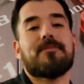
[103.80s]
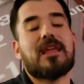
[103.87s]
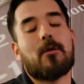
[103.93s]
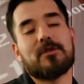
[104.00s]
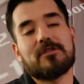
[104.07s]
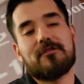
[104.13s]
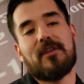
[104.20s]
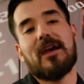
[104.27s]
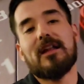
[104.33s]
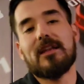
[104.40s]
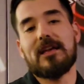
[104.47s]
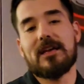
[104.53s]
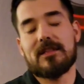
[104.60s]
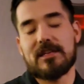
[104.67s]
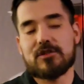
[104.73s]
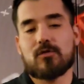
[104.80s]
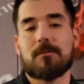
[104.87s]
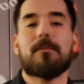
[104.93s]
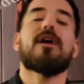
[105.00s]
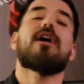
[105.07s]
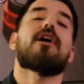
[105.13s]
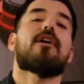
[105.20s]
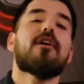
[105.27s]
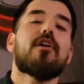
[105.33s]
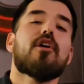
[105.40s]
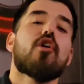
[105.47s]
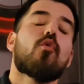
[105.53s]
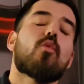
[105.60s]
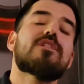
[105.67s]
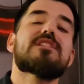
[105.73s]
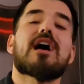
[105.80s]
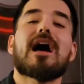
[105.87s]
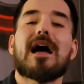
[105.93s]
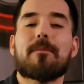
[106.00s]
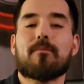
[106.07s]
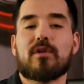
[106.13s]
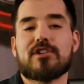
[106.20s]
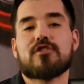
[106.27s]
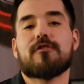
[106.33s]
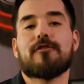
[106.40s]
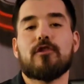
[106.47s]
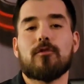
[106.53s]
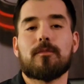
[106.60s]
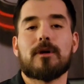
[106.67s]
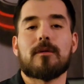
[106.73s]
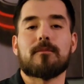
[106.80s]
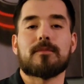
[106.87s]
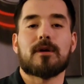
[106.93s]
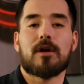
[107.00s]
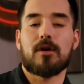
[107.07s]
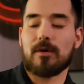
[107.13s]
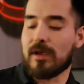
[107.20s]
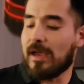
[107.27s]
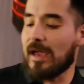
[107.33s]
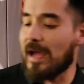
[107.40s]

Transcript: that was failing in this repair was a high pressure fuel pump. Okay, I